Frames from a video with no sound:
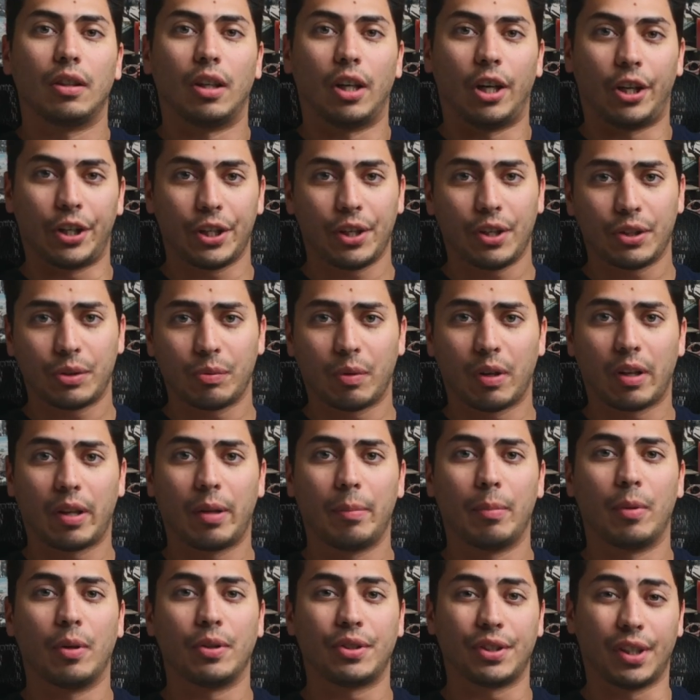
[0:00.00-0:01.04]
Audio is one of the
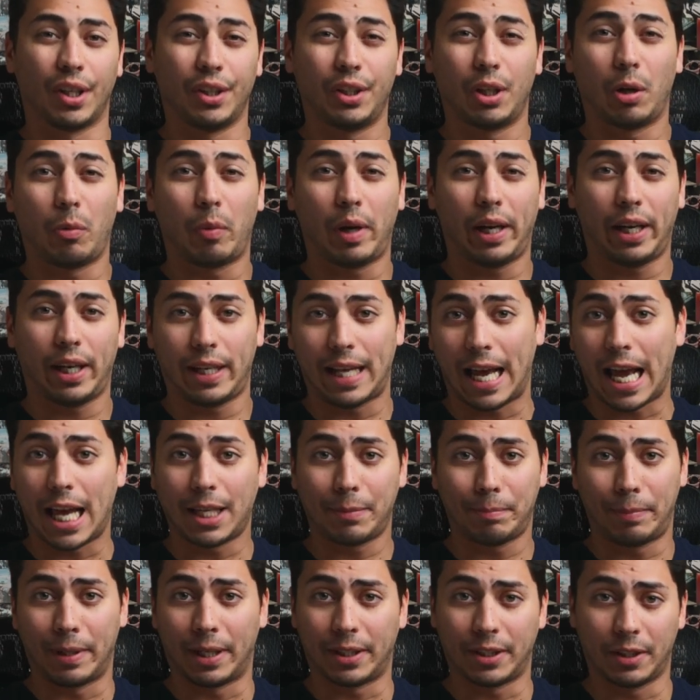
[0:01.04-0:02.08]
most underrated
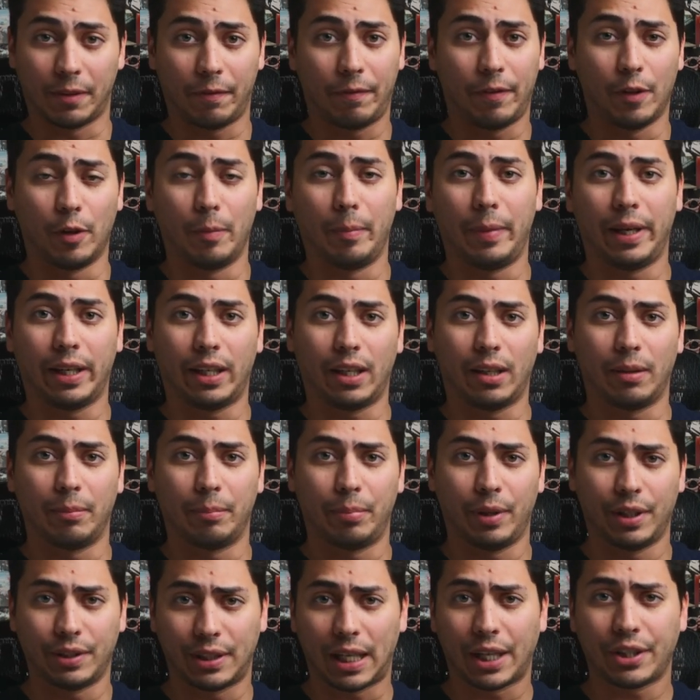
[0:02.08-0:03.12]
aspects of filmmaking, but
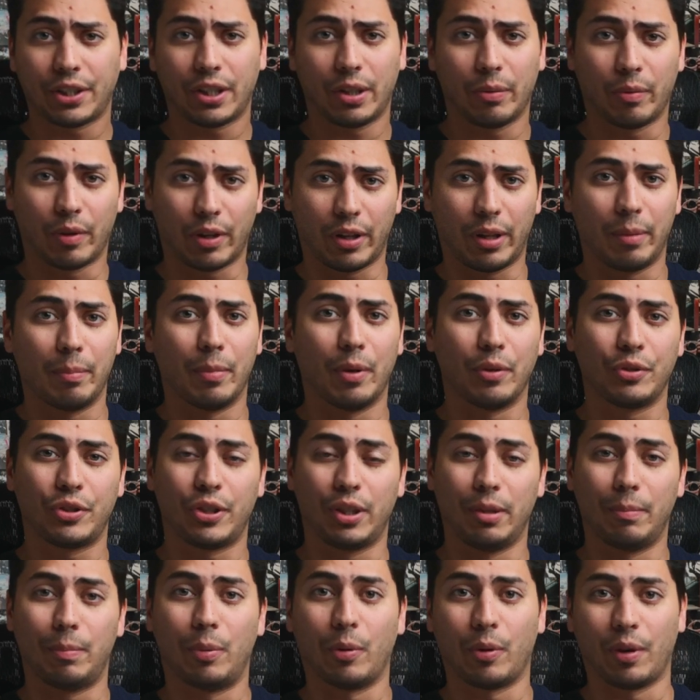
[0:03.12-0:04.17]
is actually one of the most
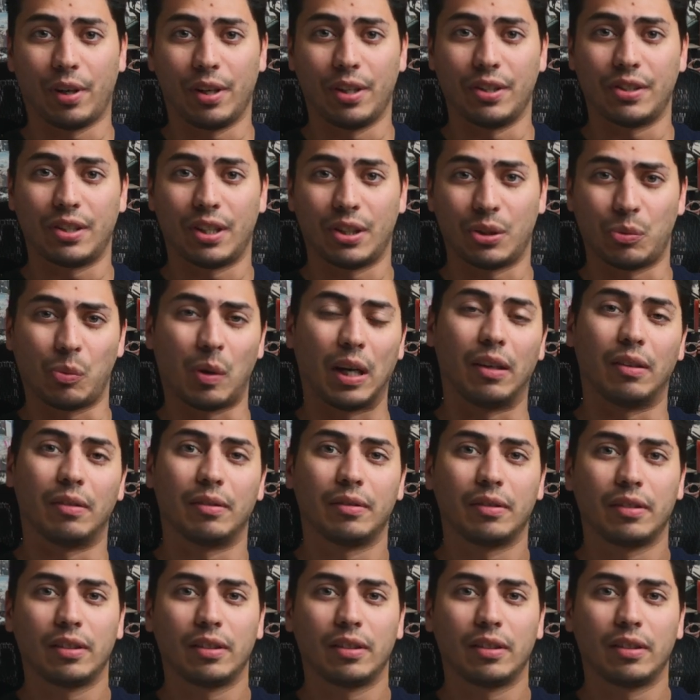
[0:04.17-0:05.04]
important as well.